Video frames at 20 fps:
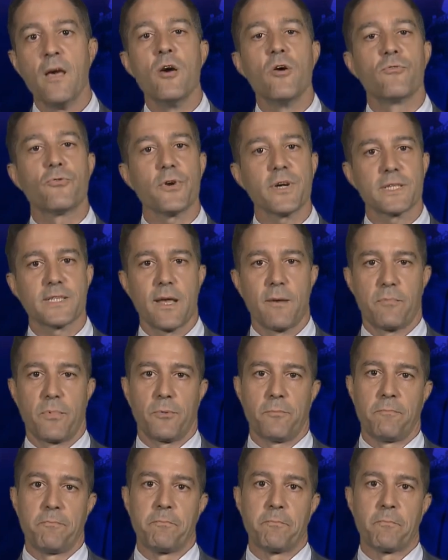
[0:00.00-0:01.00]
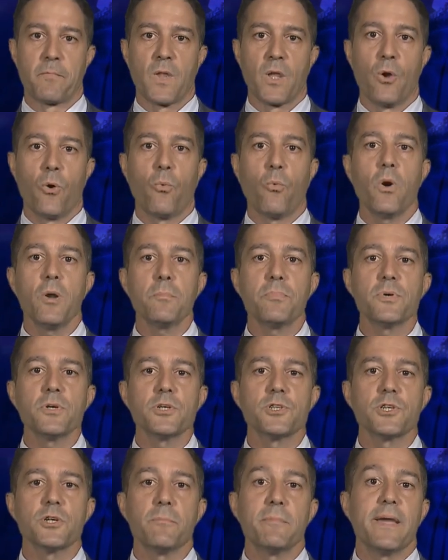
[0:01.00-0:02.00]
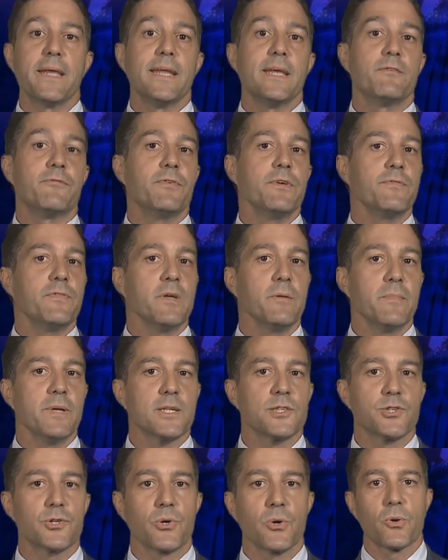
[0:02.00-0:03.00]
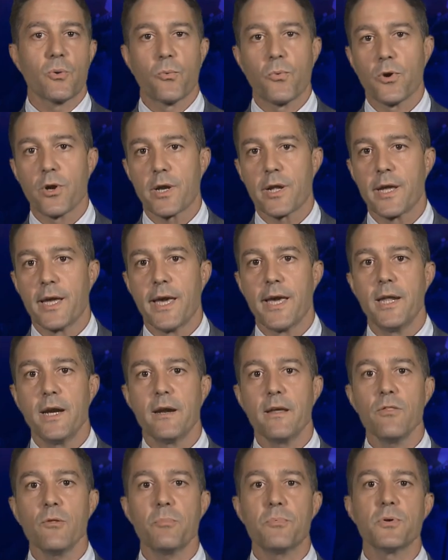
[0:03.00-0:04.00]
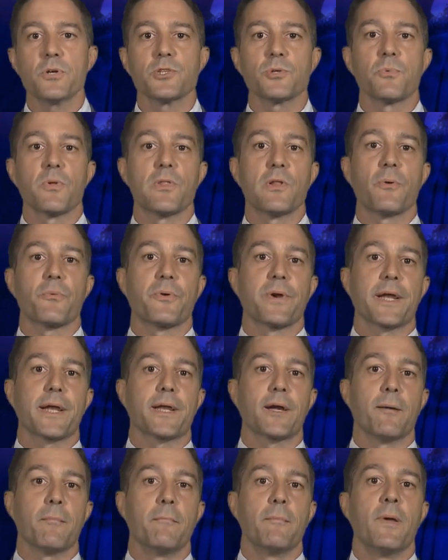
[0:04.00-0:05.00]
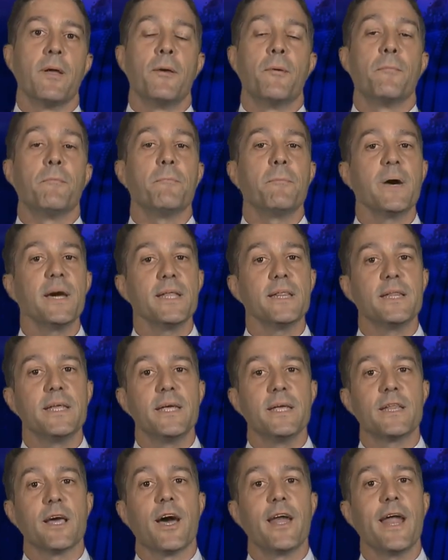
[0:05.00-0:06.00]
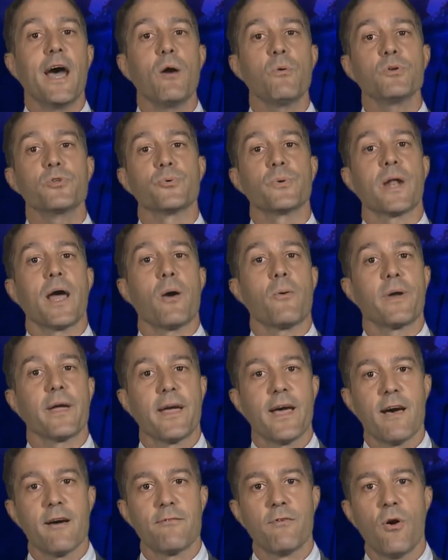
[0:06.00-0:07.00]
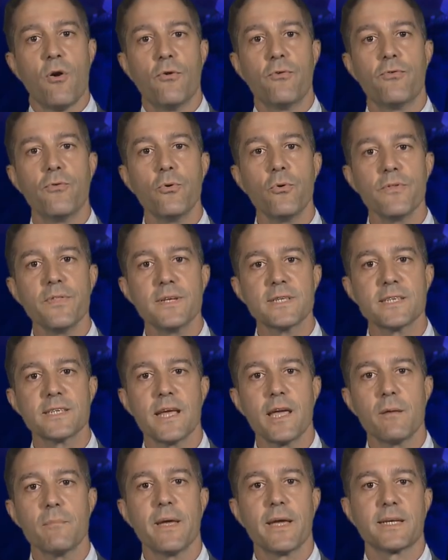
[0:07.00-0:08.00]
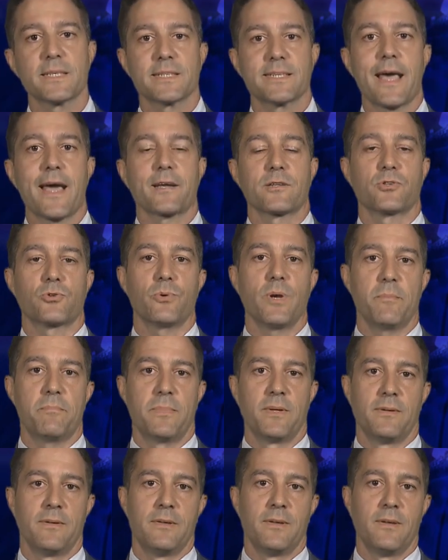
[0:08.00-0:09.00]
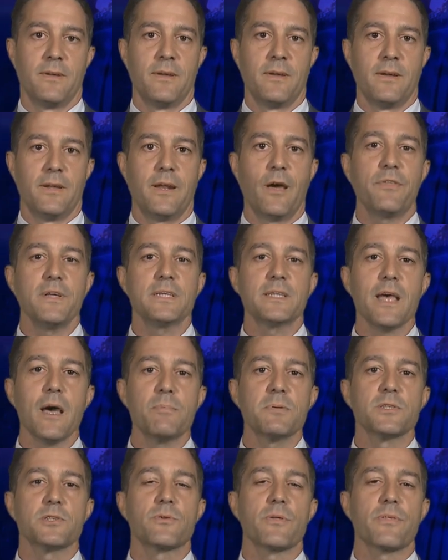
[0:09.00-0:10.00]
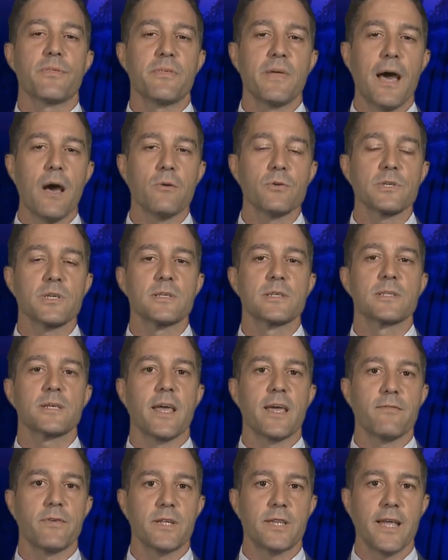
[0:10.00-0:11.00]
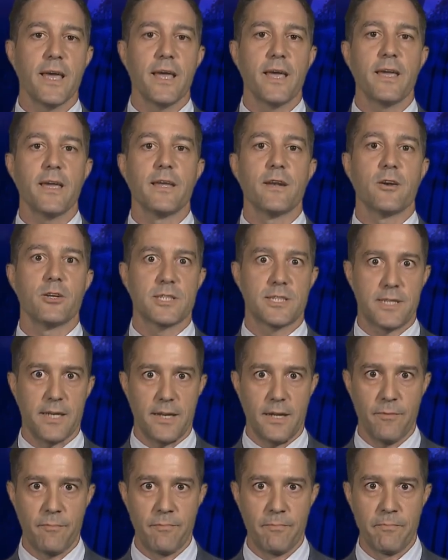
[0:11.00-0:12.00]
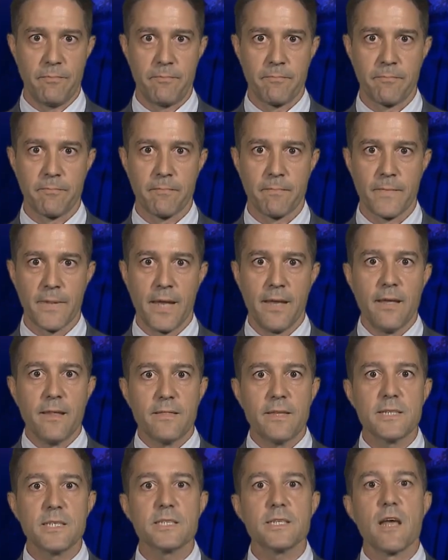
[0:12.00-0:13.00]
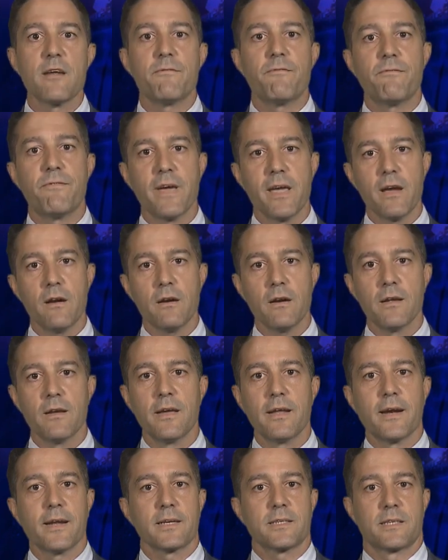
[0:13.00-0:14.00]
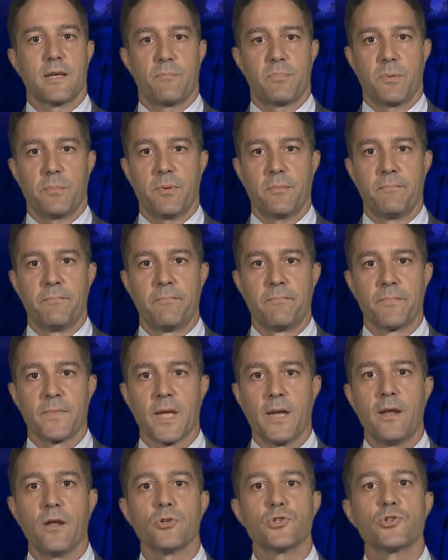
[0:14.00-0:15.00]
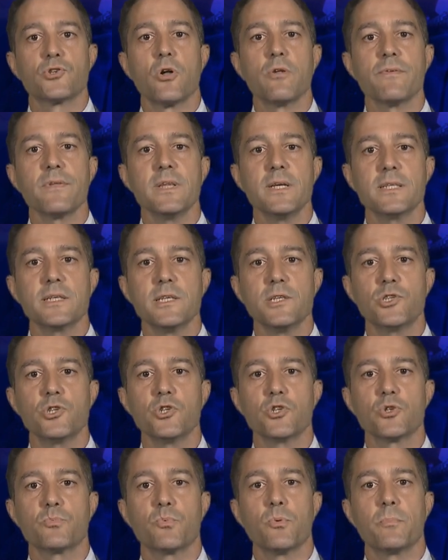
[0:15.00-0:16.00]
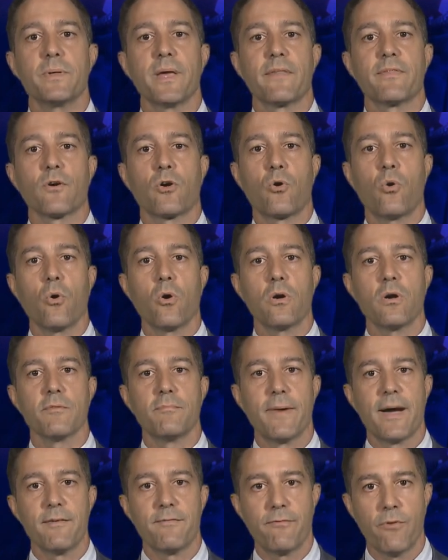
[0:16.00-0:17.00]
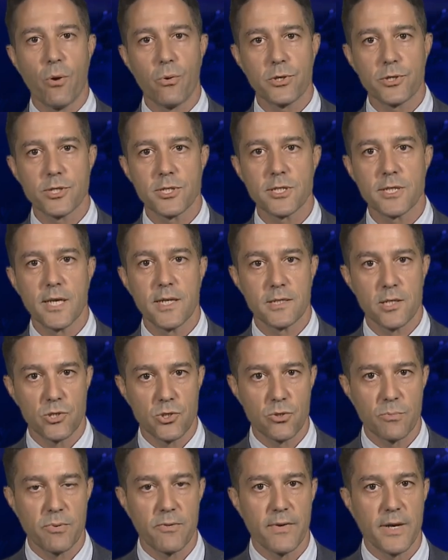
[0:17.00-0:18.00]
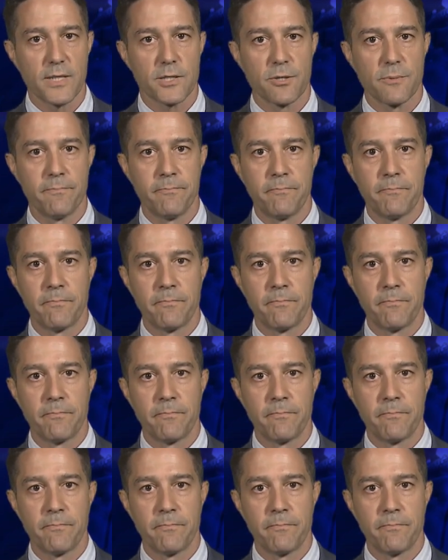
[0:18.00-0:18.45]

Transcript: For example, one person may need 15 minutes to work, and another person with lower income might need an hour to an hour and a half for the same exact trip. Now, this happens to thousands every day in our city. This is unfair and unacceptable. Now, solving these issues will be at the core of my focus as a supervisor.